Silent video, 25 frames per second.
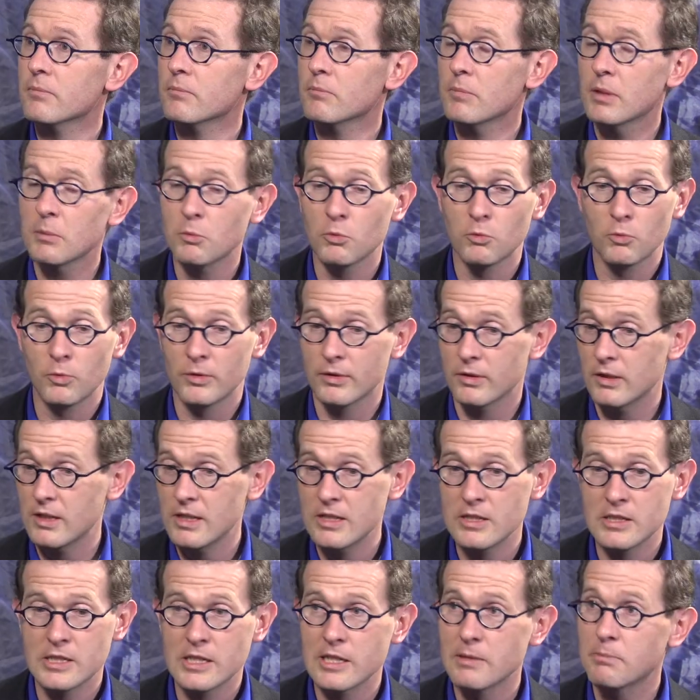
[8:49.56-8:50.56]
people will
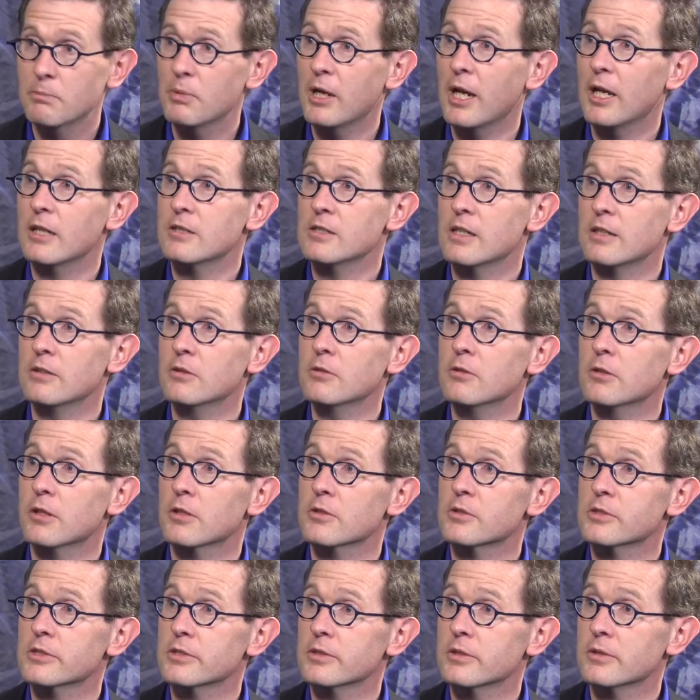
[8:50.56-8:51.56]
easily pay
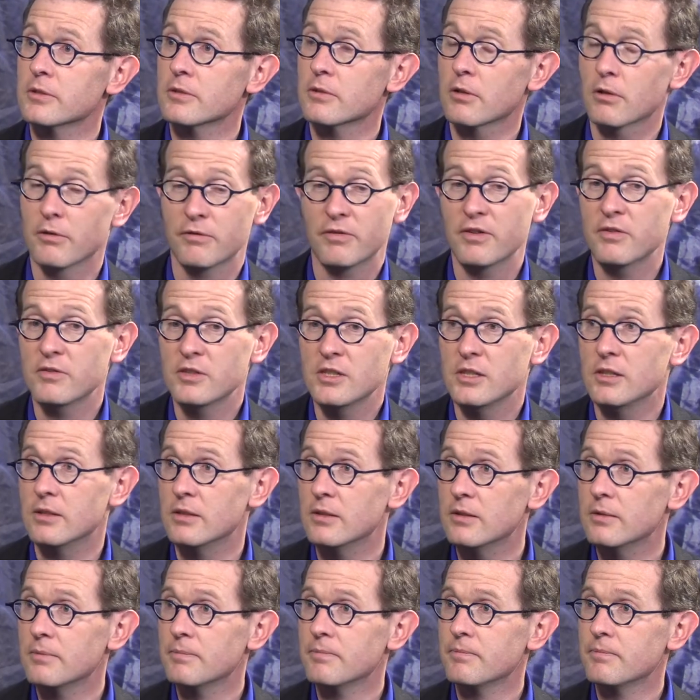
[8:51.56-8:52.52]
€10 or 15.